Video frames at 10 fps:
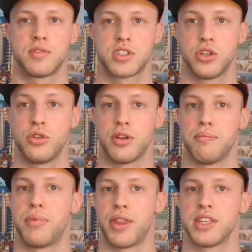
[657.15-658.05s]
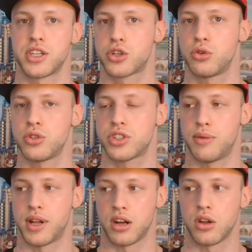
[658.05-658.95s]
to them, but there's a short
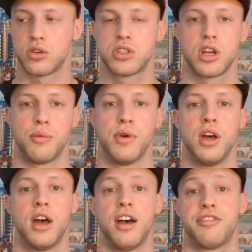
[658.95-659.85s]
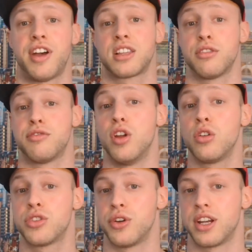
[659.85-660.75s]
term and a long term effect of
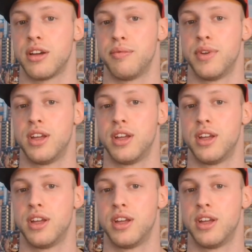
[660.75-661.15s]
not doing them.